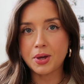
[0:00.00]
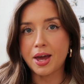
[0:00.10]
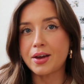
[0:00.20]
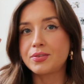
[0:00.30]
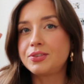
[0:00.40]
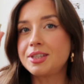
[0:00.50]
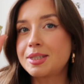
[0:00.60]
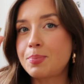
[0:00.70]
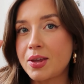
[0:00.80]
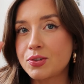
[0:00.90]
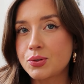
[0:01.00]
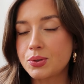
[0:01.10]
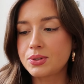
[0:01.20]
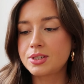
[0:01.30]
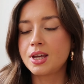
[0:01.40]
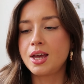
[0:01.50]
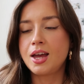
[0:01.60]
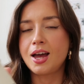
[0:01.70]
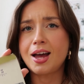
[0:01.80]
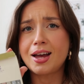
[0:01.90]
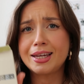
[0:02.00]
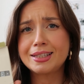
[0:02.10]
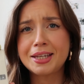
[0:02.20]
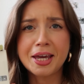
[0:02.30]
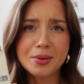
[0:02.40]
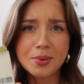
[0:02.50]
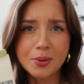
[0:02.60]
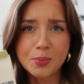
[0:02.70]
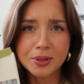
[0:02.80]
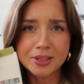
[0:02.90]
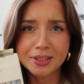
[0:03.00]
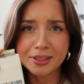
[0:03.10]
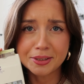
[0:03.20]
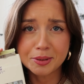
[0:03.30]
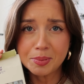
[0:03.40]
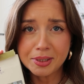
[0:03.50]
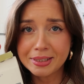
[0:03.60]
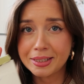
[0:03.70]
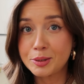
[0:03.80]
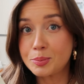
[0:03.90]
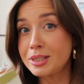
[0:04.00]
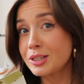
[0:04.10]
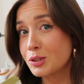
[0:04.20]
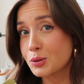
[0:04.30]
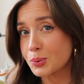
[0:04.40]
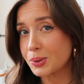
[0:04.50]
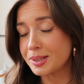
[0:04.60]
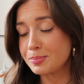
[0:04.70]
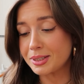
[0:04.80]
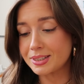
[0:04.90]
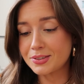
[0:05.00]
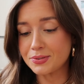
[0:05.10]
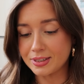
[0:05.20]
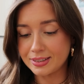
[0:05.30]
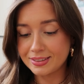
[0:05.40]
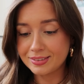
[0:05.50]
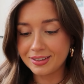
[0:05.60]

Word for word: we have these pencils uh, it came opened a little bit a little bit destroyed but it's fine